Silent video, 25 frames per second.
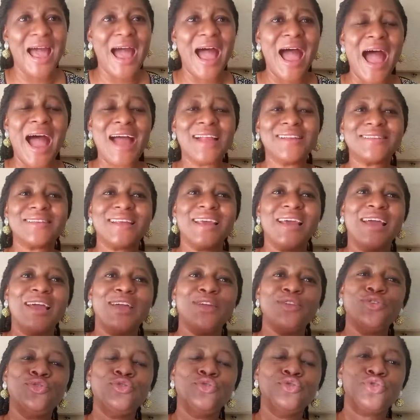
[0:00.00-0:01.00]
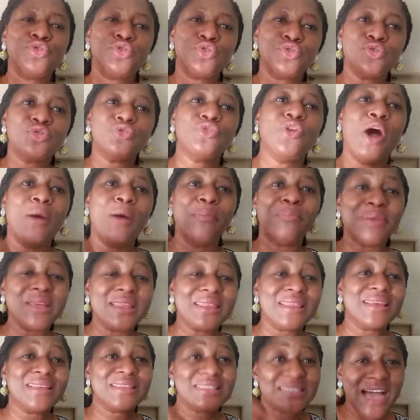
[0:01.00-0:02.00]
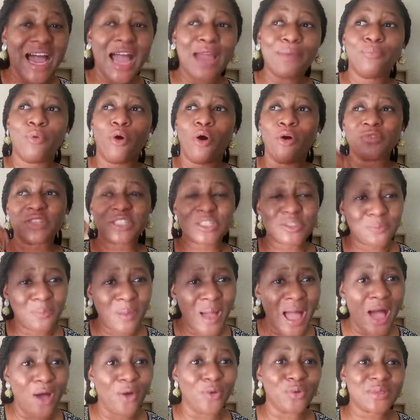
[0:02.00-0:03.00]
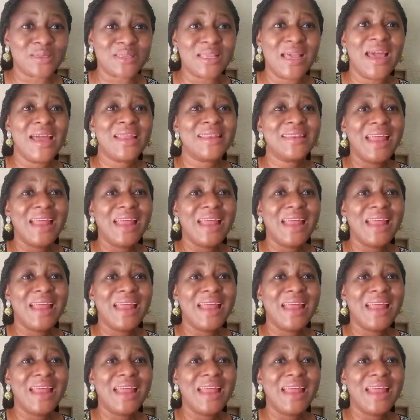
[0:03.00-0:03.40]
And you should not be the type of spouse